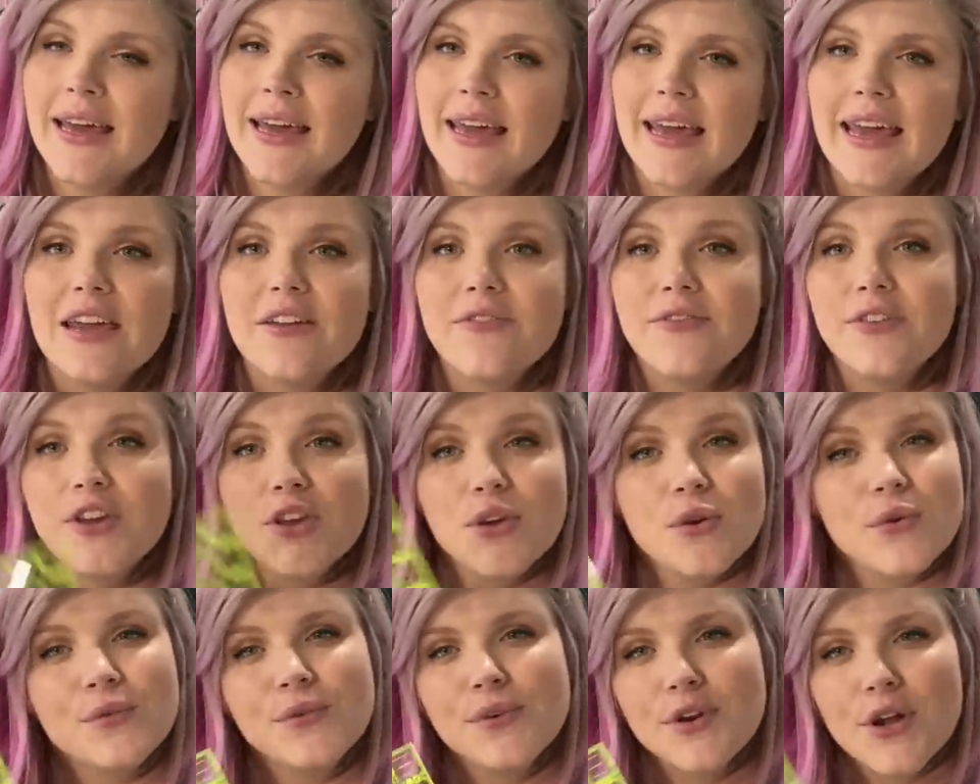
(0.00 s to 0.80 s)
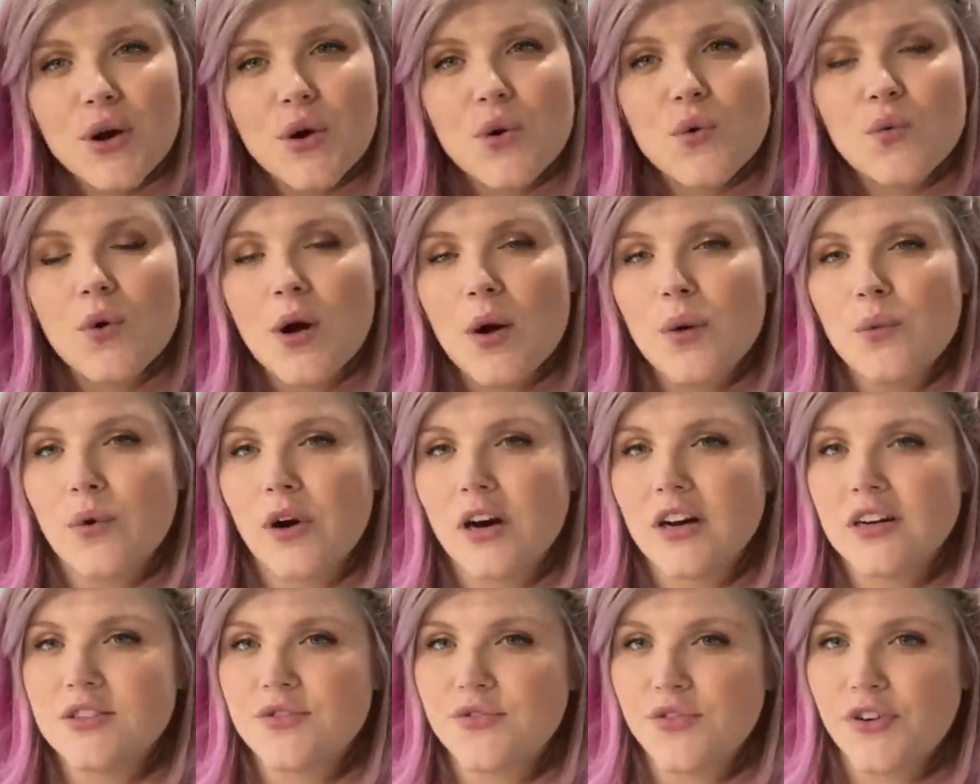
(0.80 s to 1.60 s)
If you know what
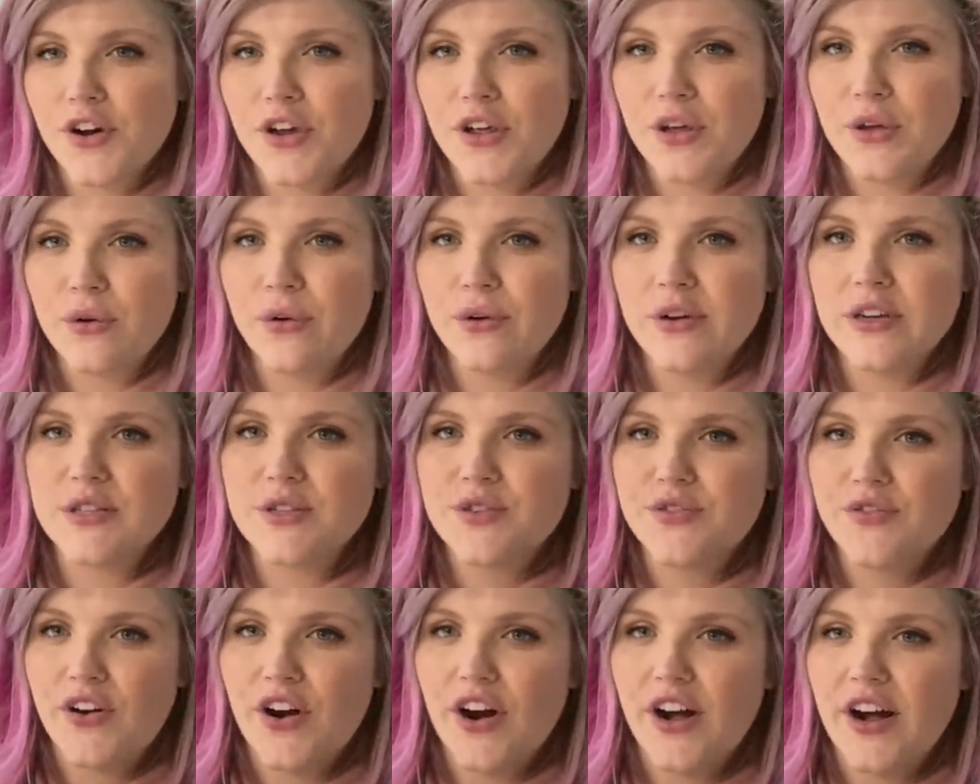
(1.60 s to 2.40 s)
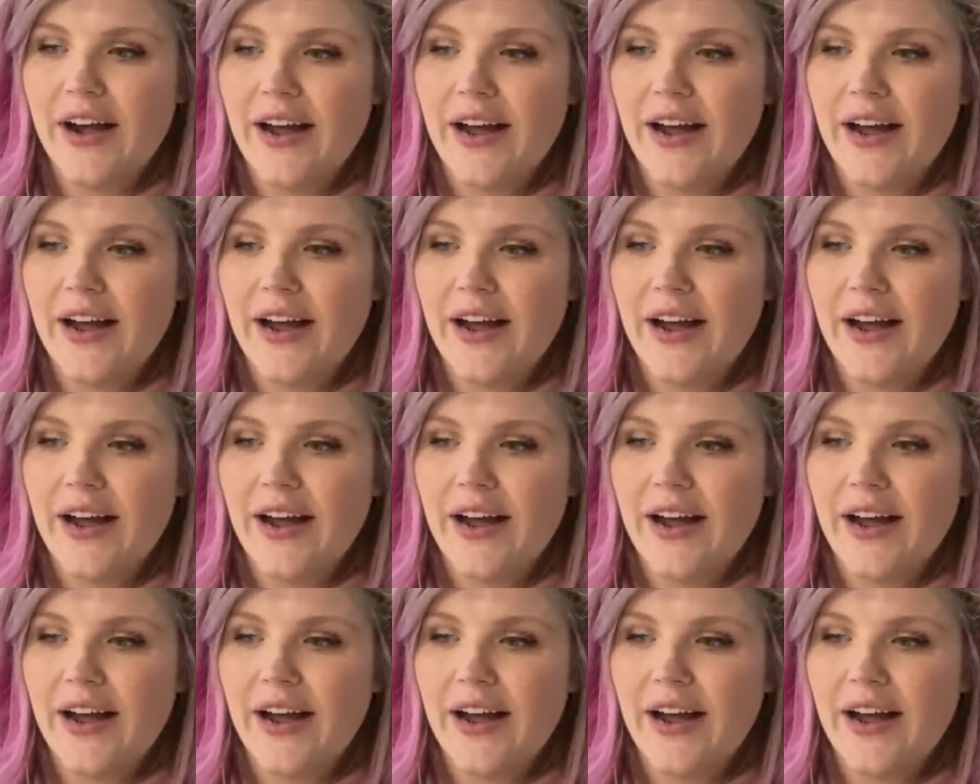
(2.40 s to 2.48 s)
works for you as far